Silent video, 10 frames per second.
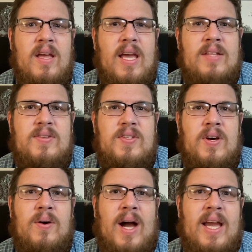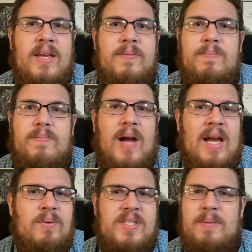And so I
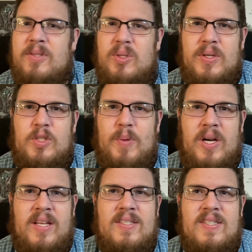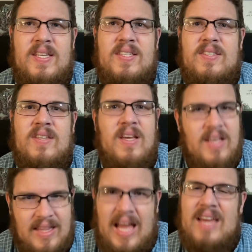was able to experience this
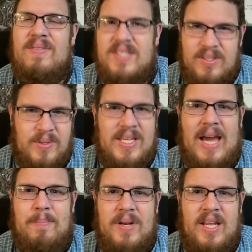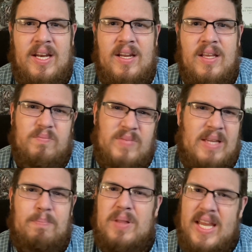live as it was happening.
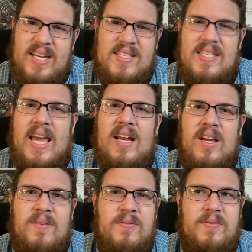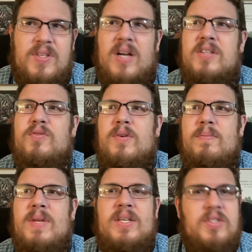They played a set of songs
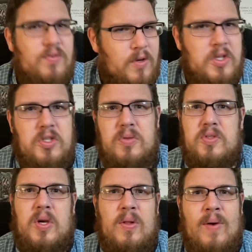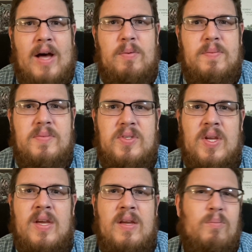from Neal's first two solo albums,
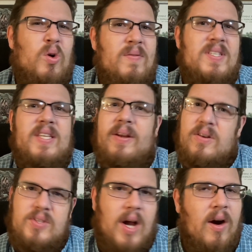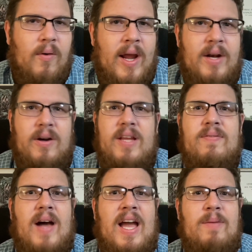more of a singer-songwriter-y
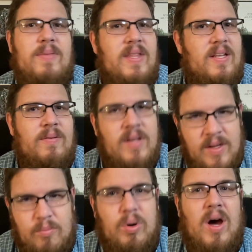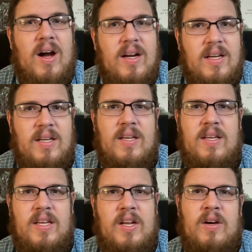vibe than prog,
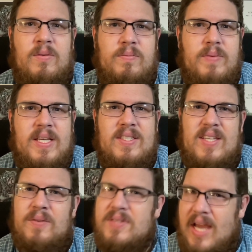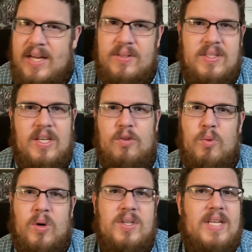his self-titled Neal
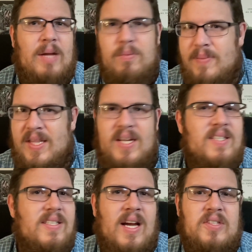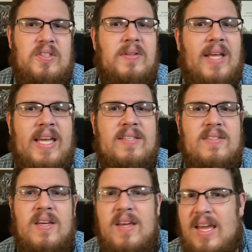Morse album, and then It's Not Too Late,
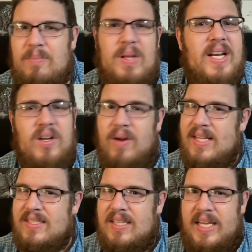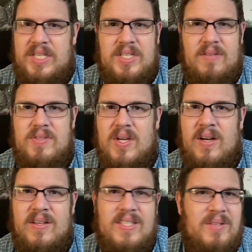and played a great selection of
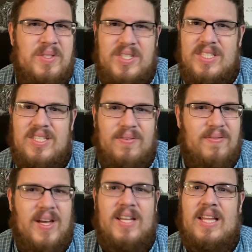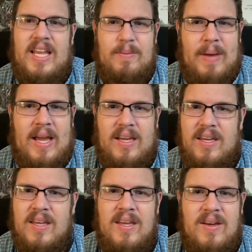songs, and it was just a fun, laid-back
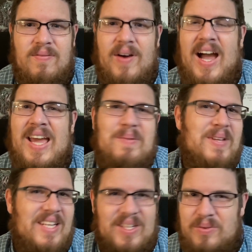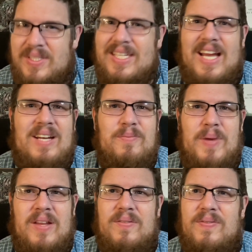vibe, and Neal was kind of
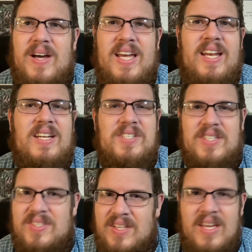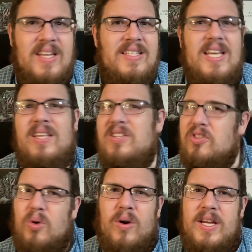being fun and just telling
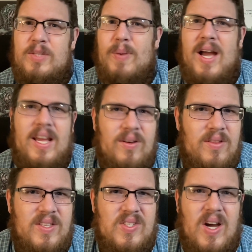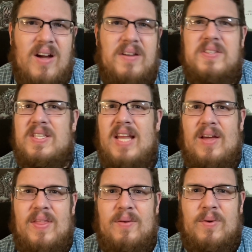stories behind the songs and how
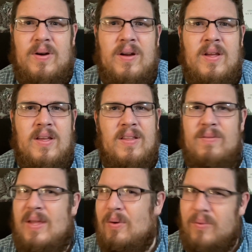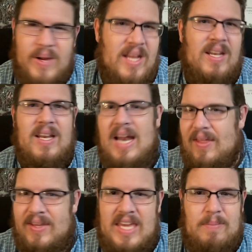they were written and how
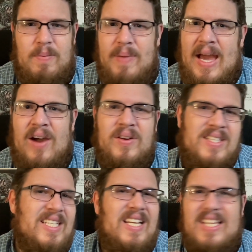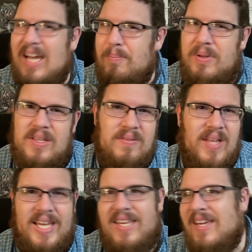they came about, and did a couple of
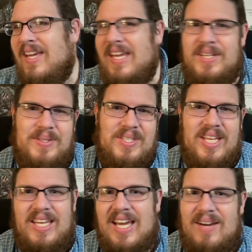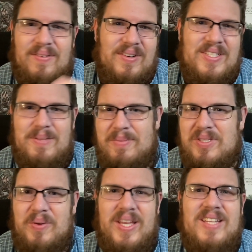interesting covers in
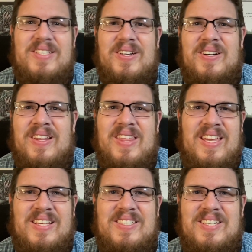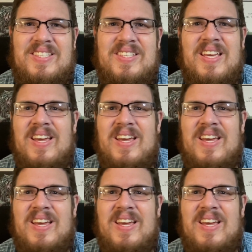between certain things just